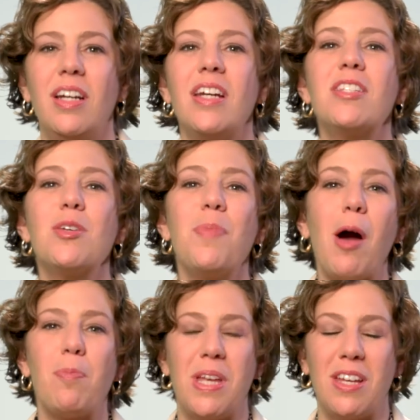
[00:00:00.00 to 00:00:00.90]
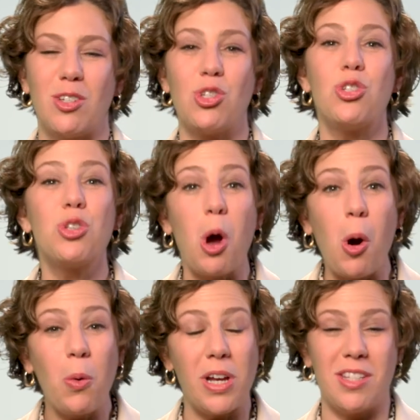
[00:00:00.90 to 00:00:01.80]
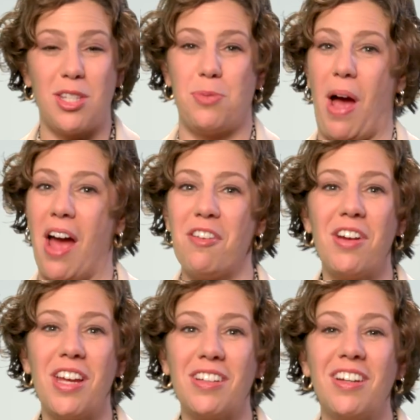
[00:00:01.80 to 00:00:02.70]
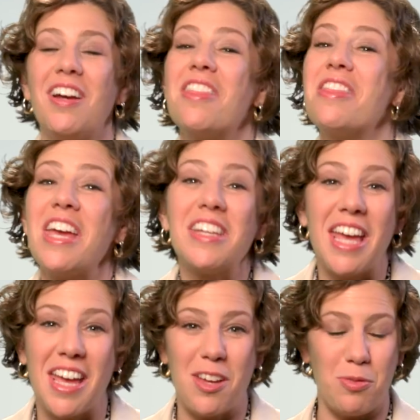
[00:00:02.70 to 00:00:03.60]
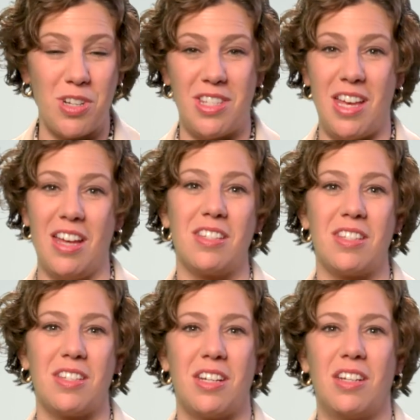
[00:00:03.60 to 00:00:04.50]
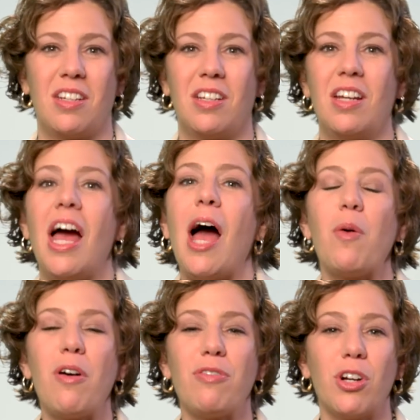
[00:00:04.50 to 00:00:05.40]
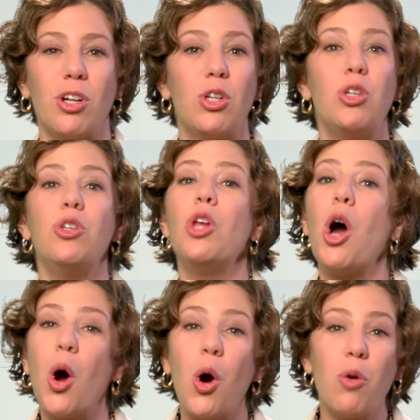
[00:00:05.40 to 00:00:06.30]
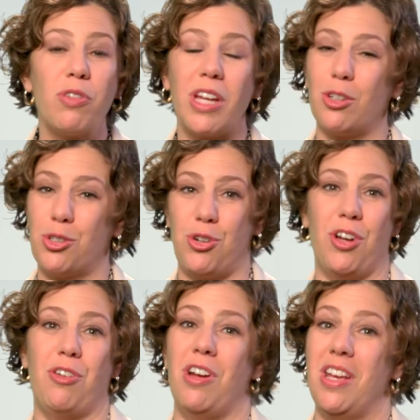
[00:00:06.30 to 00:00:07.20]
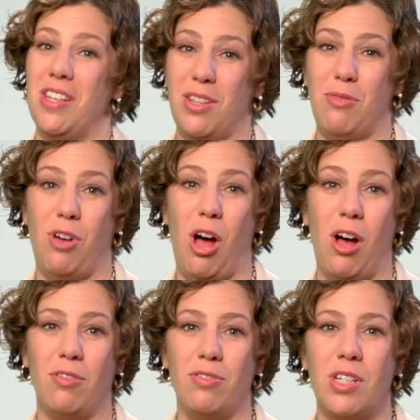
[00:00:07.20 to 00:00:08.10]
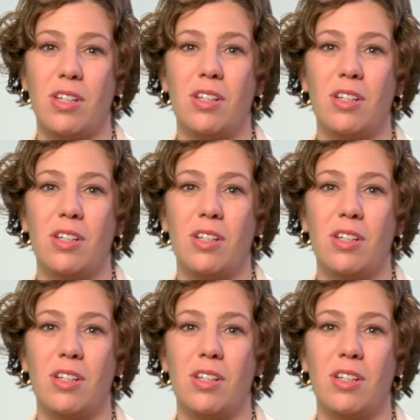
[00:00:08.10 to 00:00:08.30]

It's about being so inspiring they can't resist. However, no real trickery is involved.